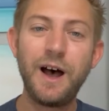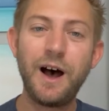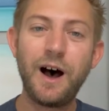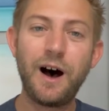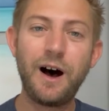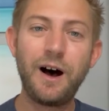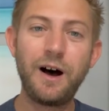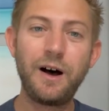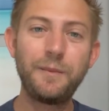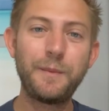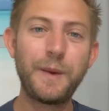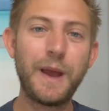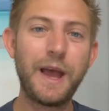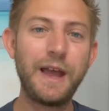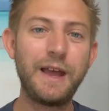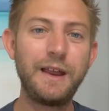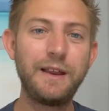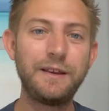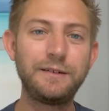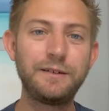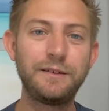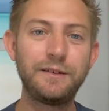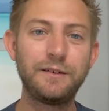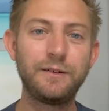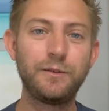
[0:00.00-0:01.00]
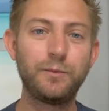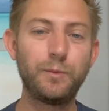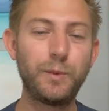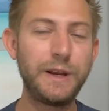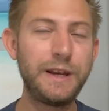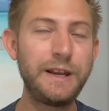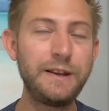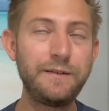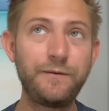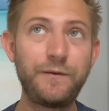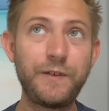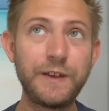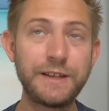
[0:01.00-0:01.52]
And we
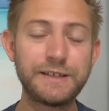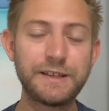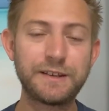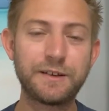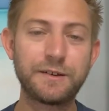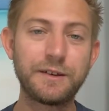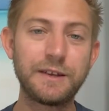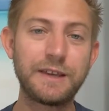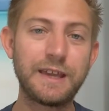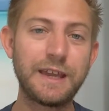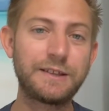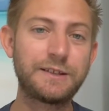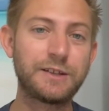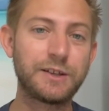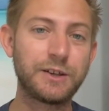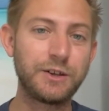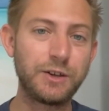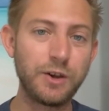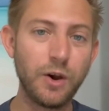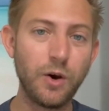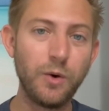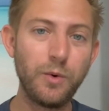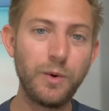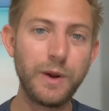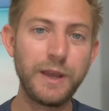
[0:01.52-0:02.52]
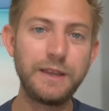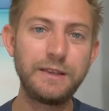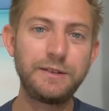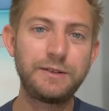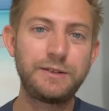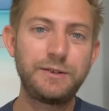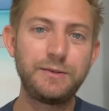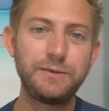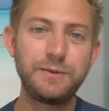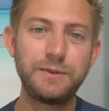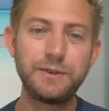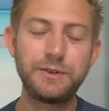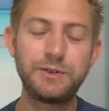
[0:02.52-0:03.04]
didn't physically get to go
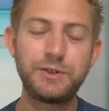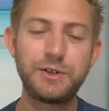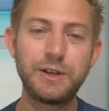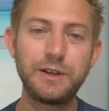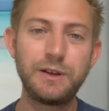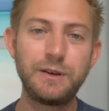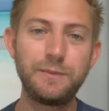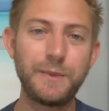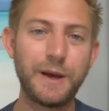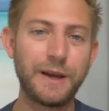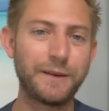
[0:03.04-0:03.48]
into the gym,